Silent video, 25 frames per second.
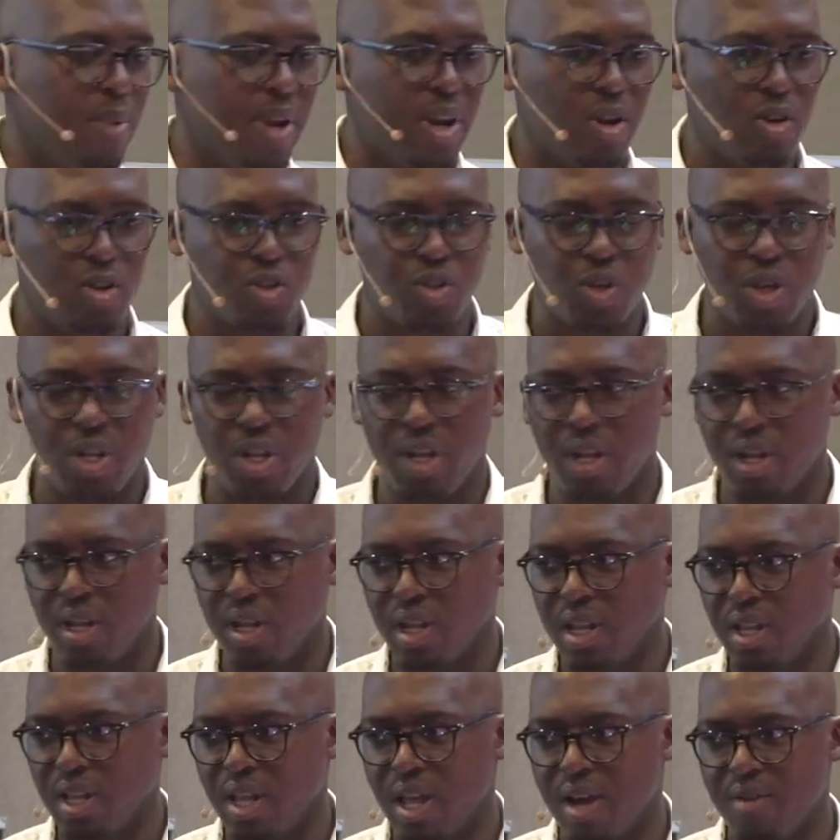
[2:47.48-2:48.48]
but also in the,
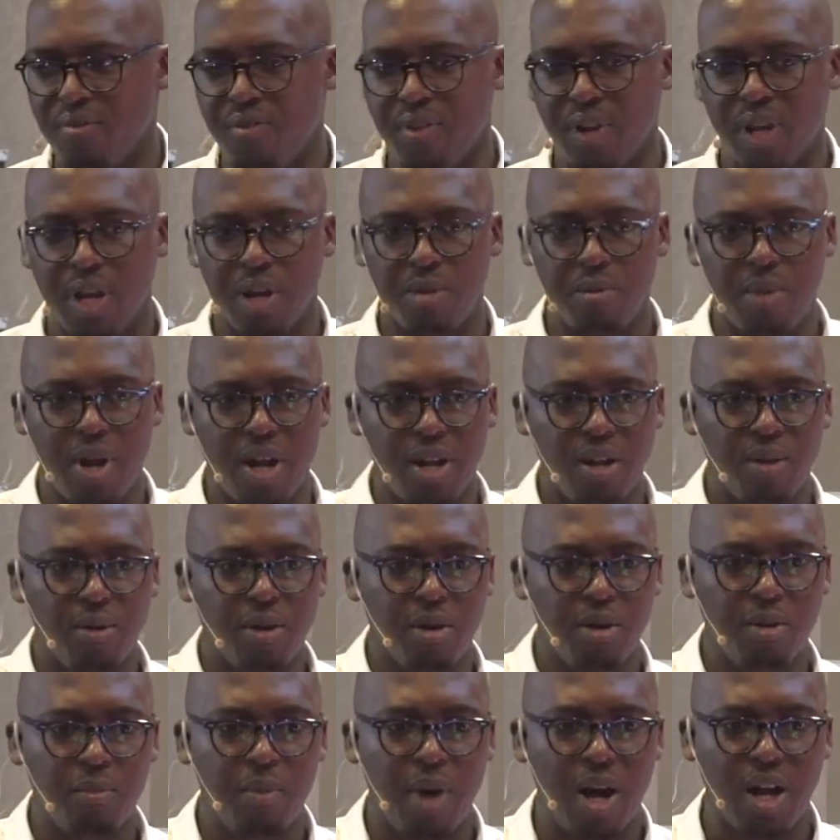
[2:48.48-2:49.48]
in the African mar
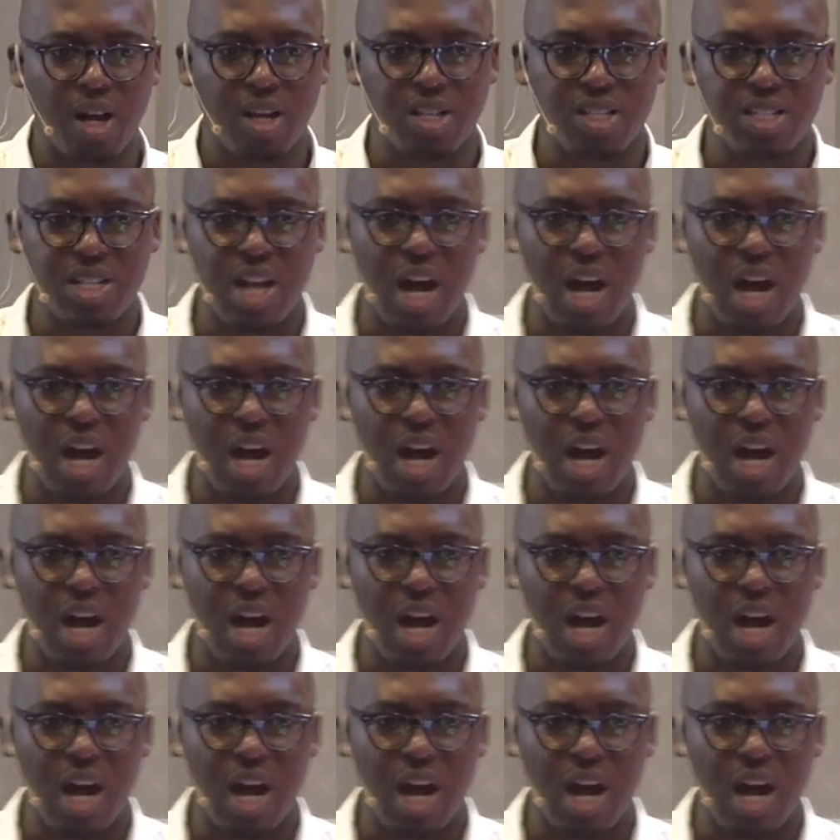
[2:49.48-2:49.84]
uh, markets.